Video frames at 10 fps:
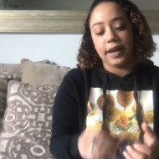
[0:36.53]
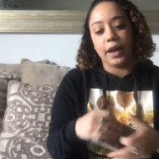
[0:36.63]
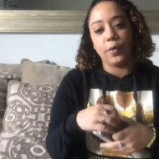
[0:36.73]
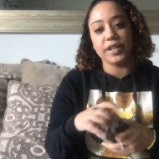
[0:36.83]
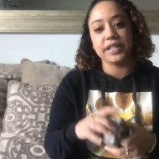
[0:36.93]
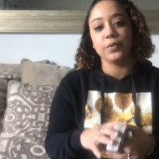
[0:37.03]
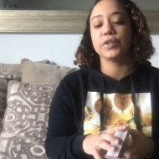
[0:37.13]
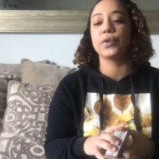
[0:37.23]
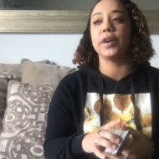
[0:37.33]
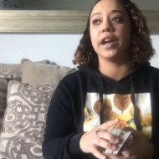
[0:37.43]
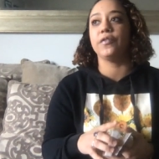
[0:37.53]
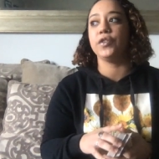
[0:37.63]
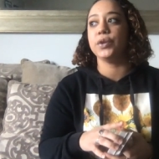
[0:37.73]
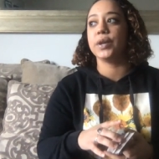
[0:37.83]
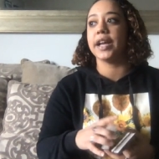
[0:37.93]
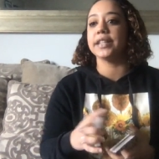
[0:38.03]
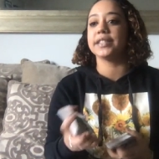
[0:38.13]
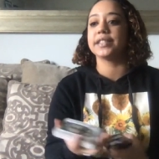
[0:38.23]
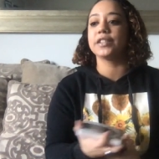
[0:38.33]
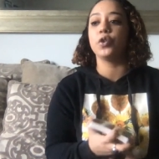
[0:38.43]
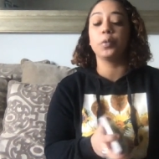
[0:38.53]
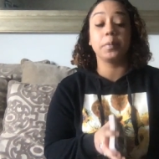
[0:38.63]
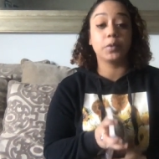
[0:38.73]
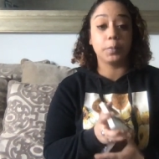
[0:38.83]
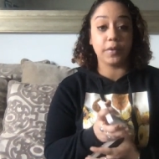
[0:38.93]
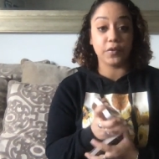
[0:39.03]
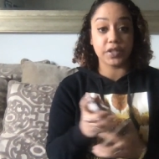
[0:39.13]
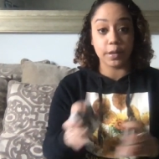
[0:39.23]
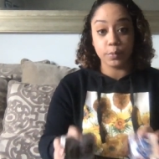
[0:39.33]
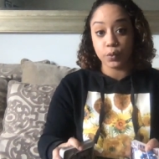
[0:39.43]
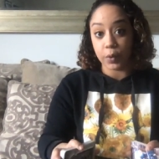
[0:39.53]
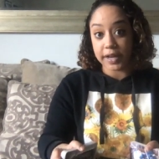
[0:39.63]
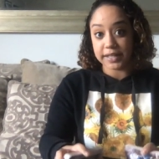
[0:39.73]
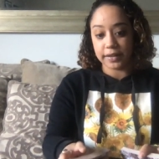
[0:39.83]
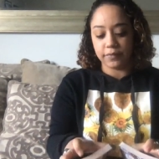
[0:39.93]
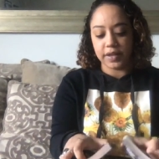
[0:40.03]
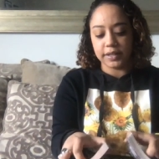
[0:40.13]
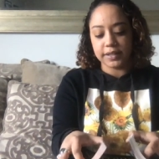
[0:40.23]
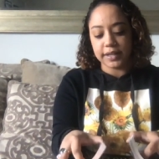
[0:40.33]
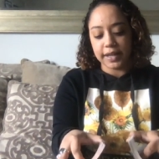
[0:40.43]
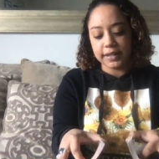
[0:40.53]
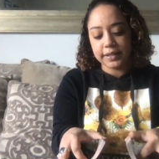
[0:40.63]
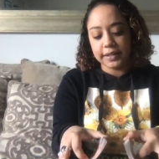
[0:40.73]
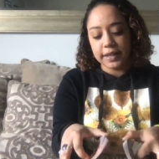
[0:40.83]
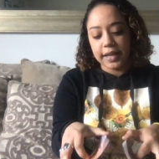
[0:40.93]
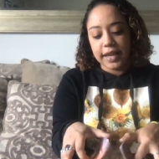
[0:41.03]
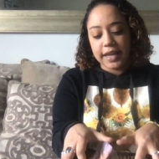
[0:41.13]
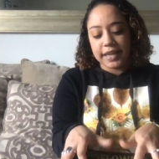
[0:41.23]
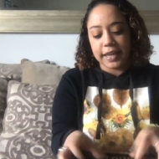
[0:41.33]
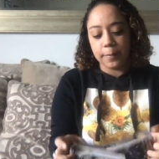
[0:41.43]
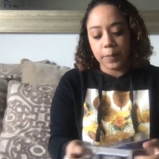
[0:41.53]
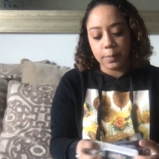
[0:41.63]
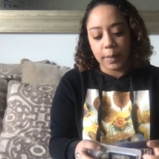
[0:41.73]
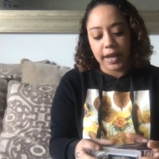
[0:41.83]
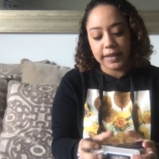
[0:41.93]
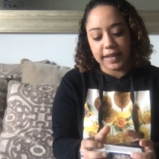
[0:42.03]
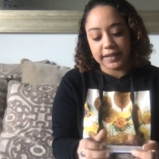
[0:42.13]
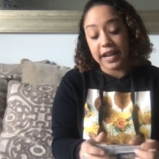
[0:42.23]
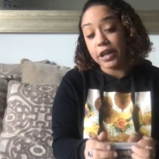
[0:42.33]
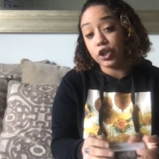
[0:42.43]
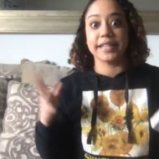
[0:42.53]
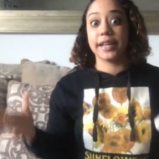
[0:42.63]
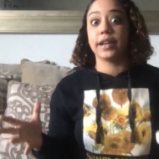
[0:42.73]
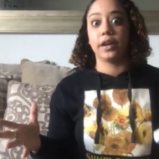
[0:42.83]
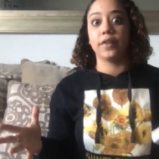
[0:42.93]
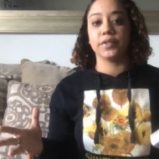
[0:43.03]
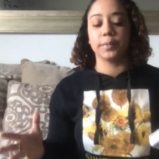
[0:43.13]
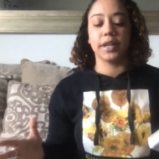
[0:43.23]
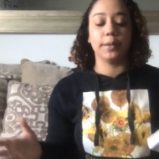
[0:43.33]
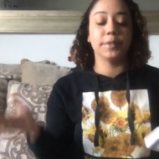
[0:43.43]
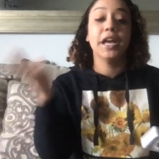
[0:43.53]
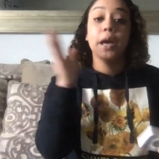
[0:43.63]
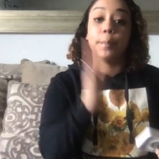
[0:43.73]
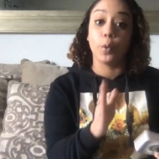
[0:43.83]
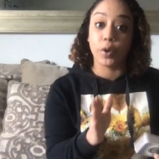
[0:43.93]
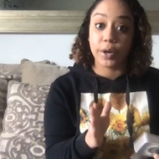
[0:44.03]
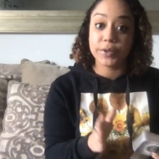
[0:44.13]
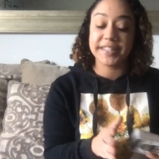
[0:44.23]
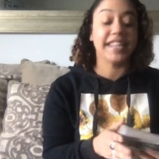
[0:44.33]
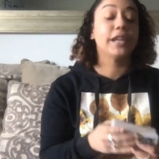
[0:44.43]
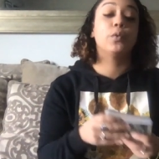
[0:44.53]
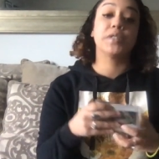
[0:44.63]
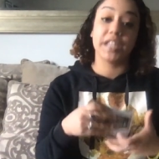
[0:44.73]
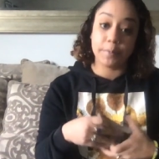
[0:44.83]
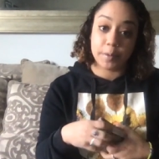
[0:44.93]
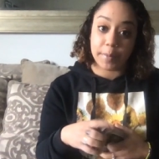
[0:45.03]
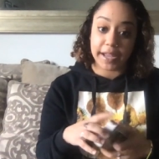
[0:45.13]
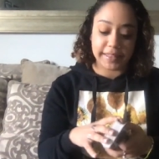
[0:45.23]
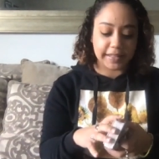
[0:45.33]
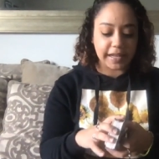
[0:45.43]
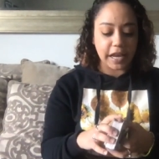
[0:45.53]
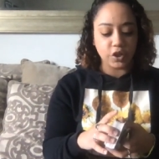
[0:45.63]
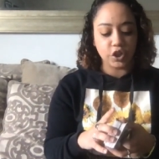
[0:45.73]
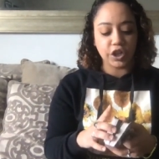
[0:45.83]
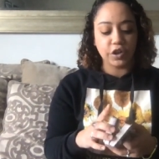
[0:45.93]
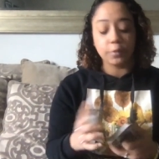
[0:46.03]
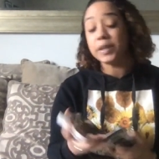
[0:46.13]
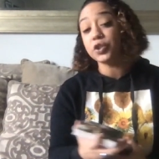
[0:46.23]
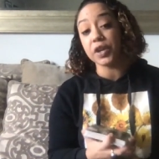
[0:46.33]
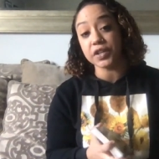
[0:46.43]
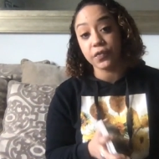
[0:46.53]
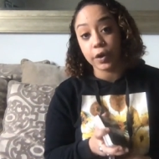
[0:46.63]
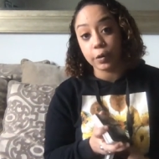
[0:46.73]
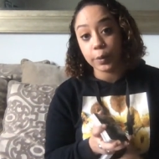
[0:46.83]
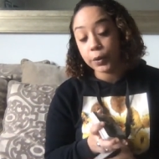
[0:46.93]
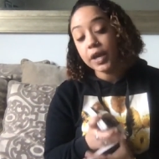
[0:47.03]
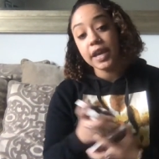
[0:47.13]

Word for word: I want to see what's going on for you guys. This is going to be for Sun, Moon, Rising, and Venus signs. Keep in mind that the energy get cut off sometimes, but what I was saying was keep in mind that the energy could be transferable.